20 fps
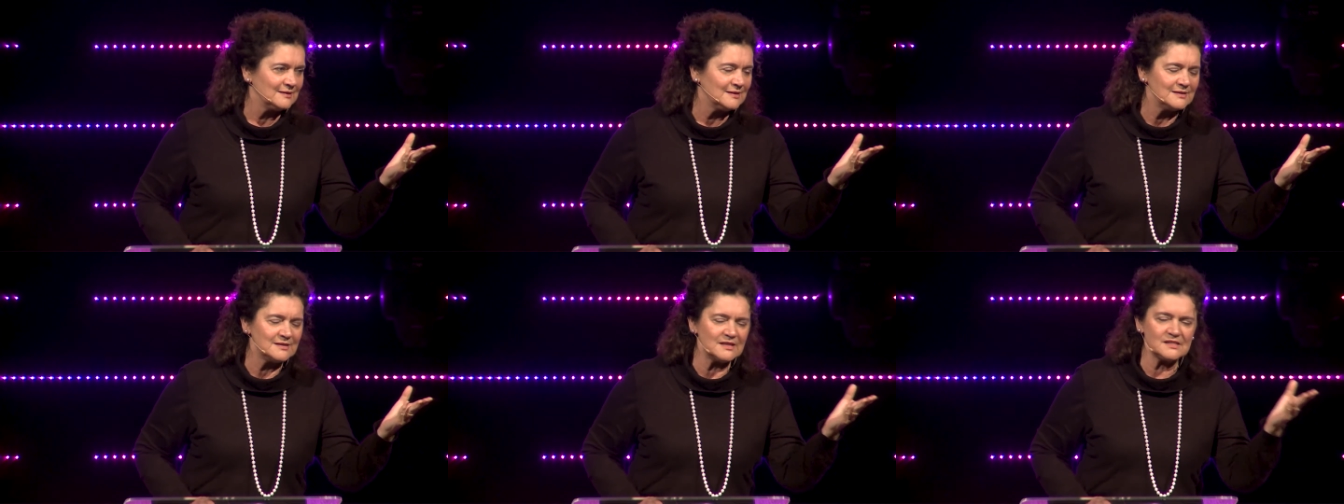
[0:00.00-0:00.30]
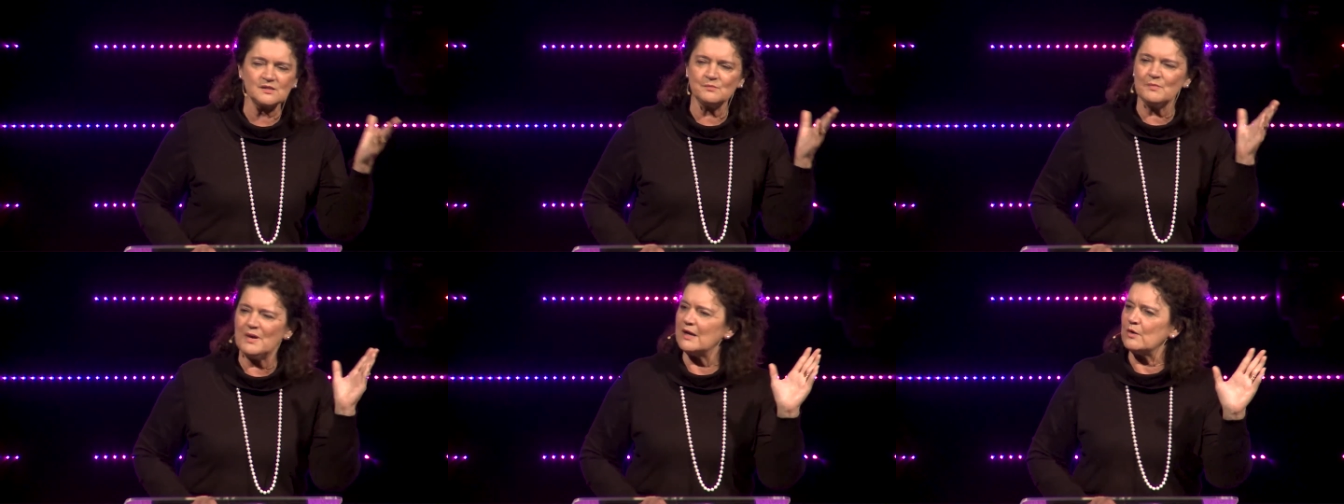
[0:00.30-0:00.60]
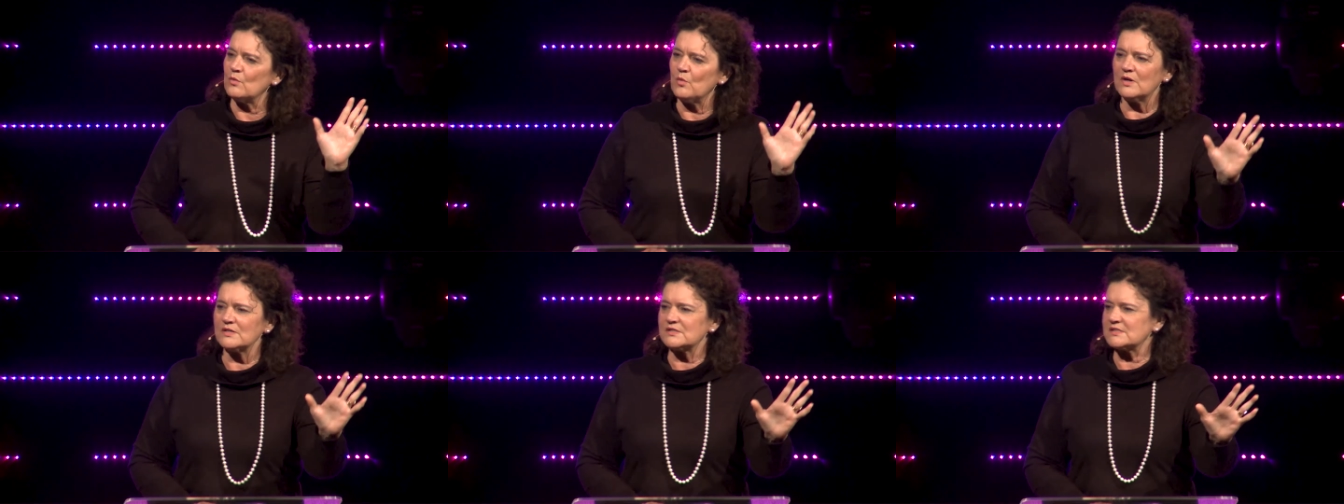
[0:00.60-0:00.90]
Doesn't matter
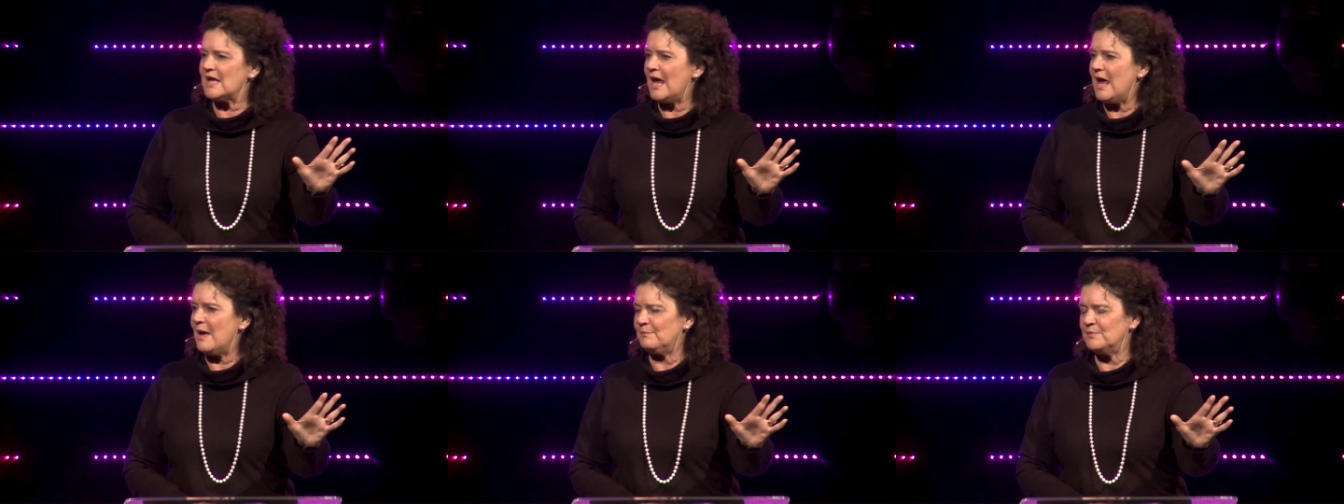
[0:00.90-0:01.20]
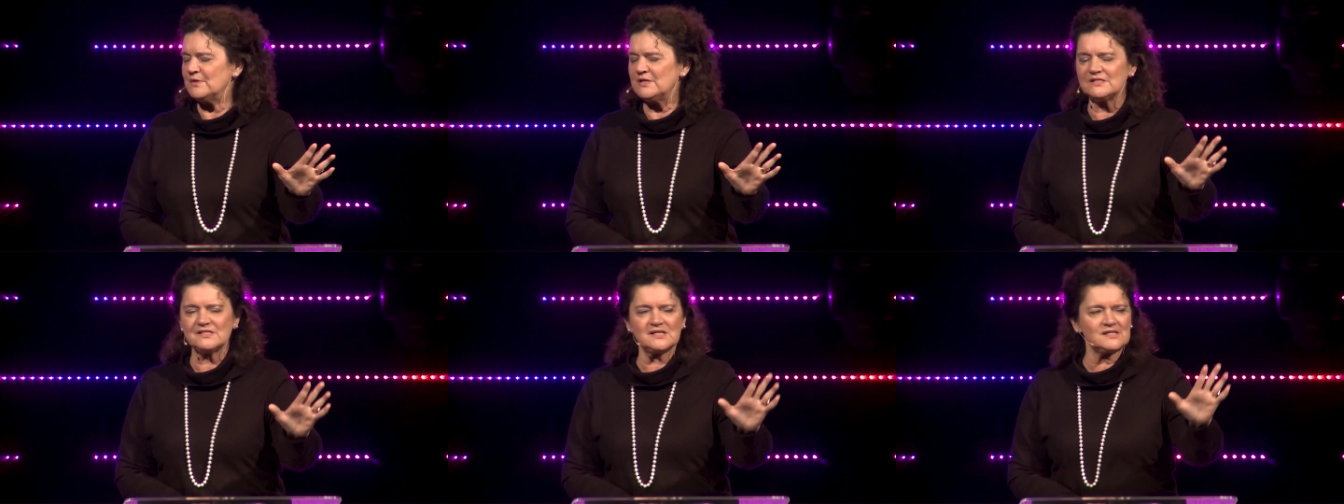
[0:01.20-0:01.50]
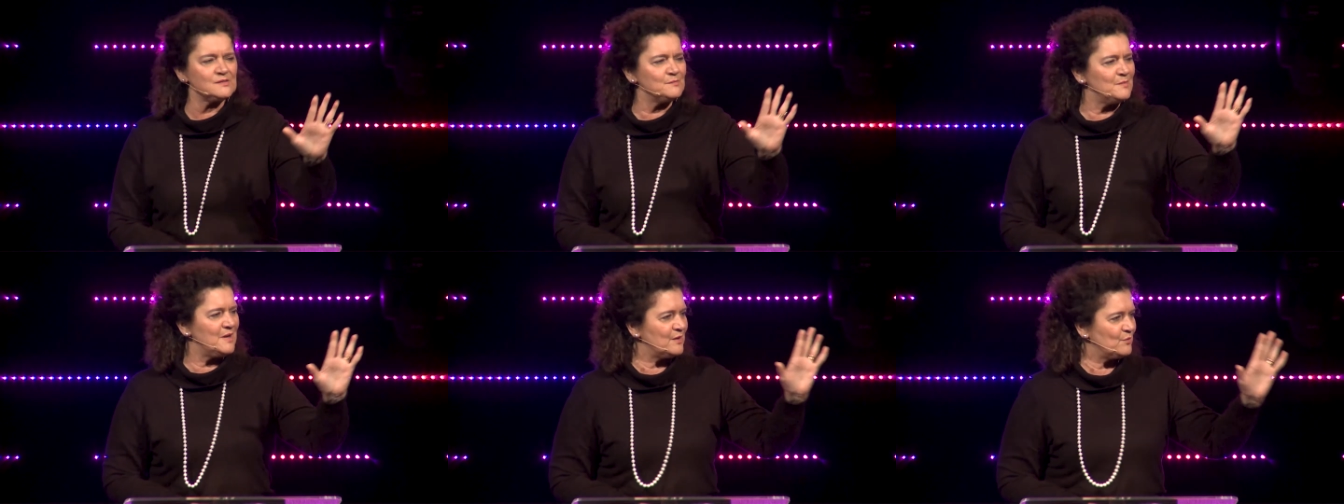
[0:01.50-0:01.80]
what's happened. It
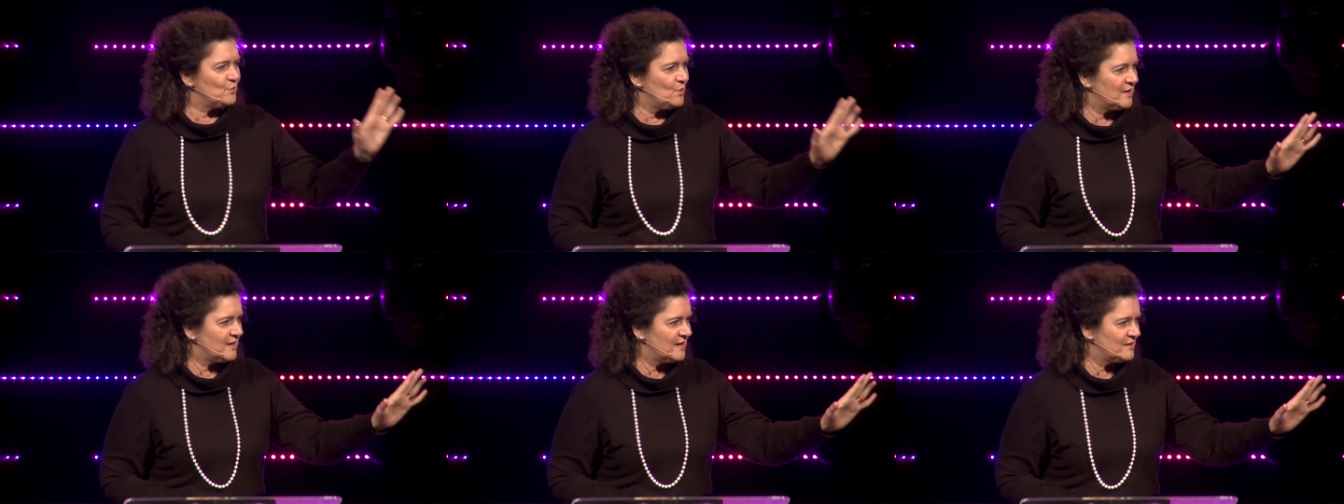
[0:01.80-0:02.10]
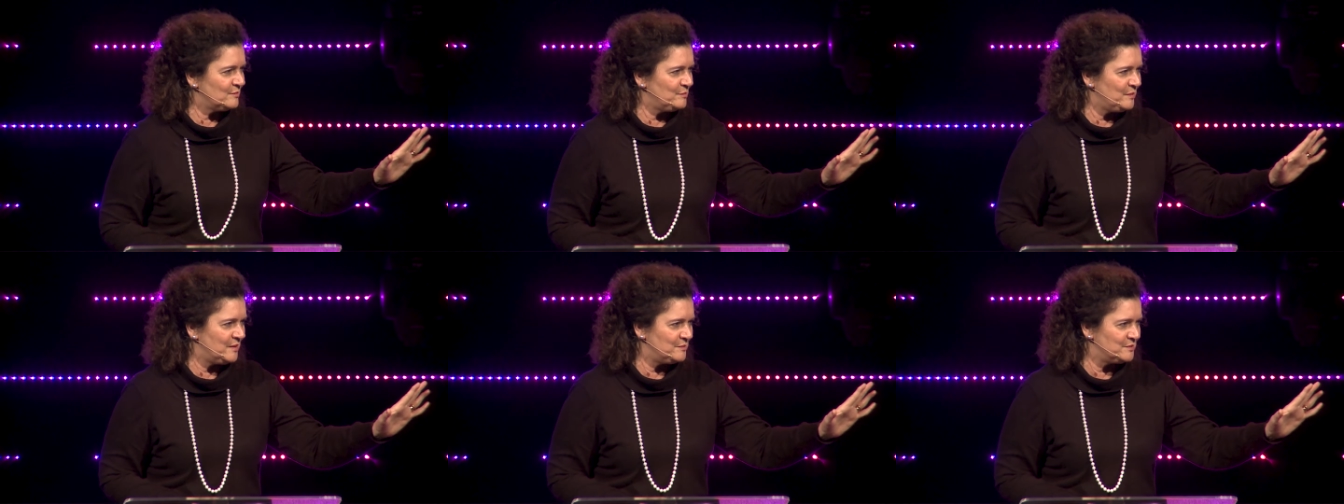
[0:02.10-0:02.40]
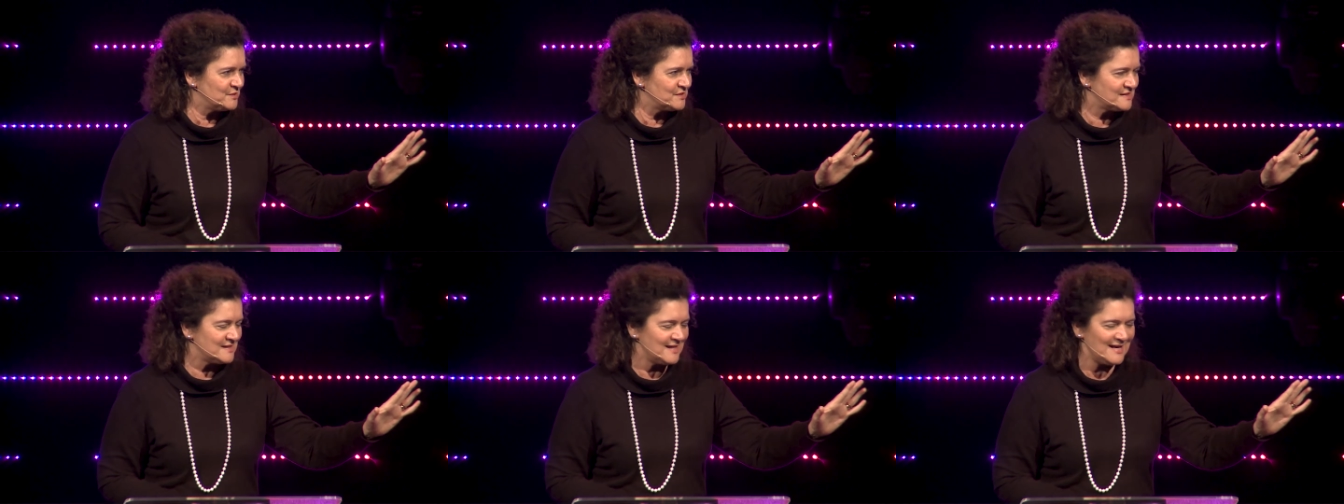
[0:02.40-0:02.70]
doesn't matter what other
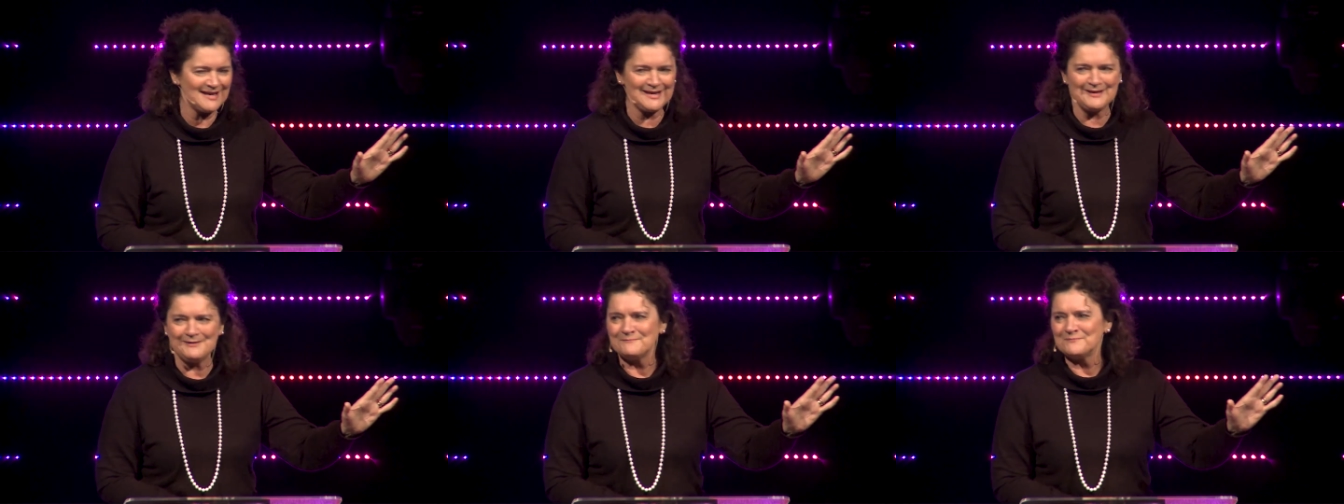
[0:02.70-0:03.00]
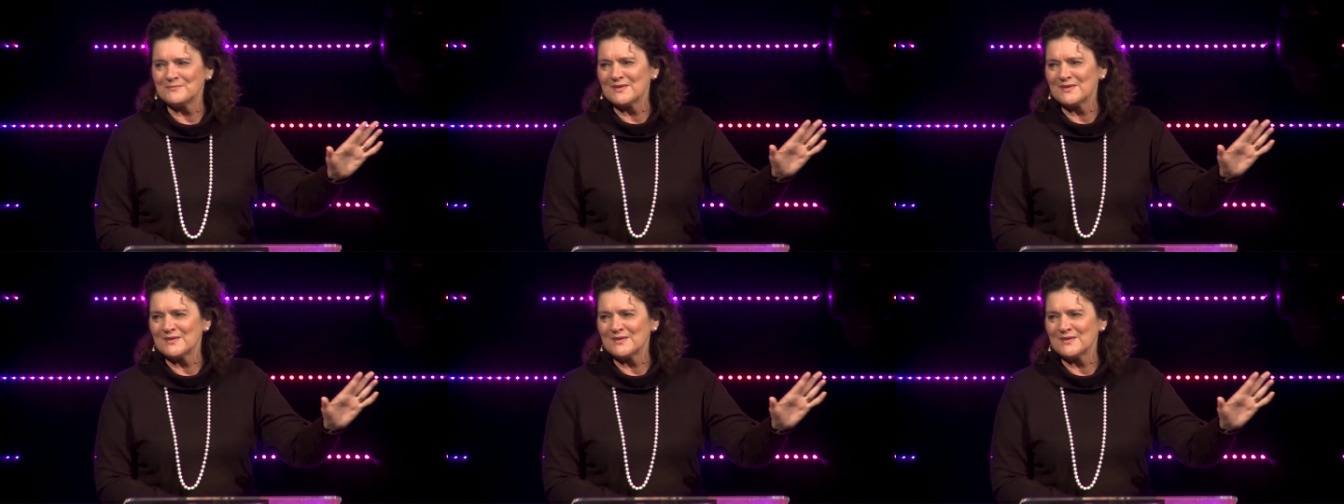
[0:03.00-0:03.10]
people say.